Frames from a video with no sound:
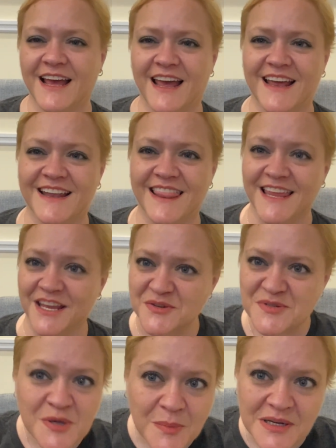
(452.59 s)
And thank you
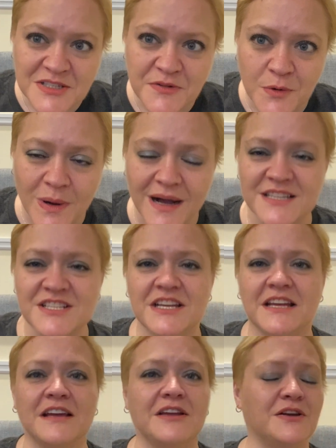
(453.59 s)
so much for
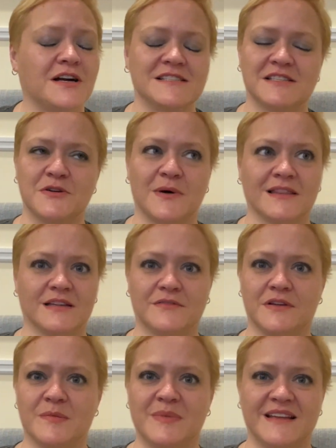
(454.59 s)
watching. You guys know I love
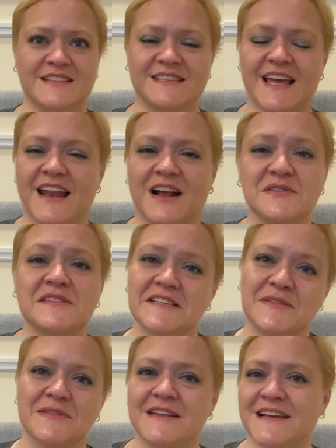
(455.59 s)
you to bits, and I'll see
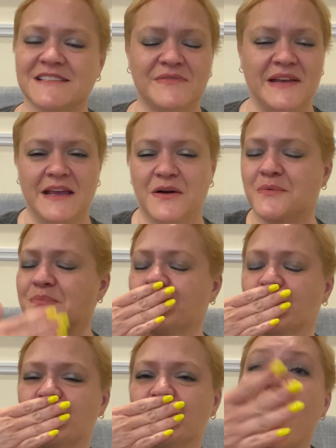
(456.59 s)
you in the next video.
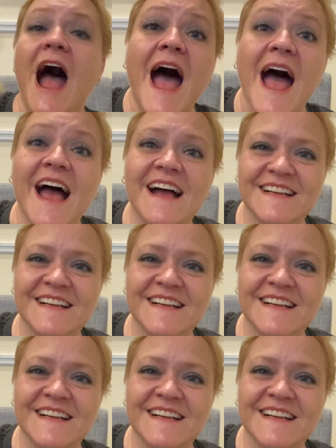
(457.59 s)
Mwah.